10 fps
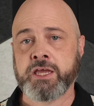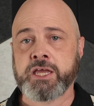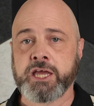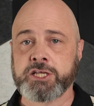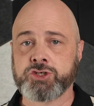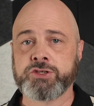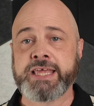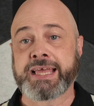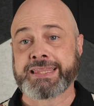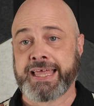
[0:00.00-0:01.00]
It should take
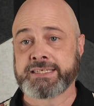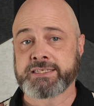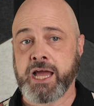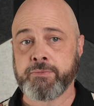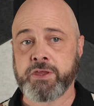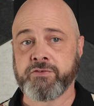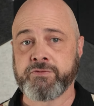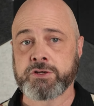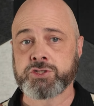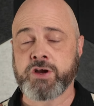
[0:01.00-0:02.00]
less time than your
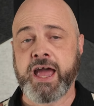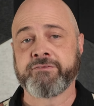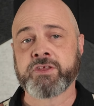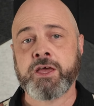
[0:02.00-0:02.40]
first draft,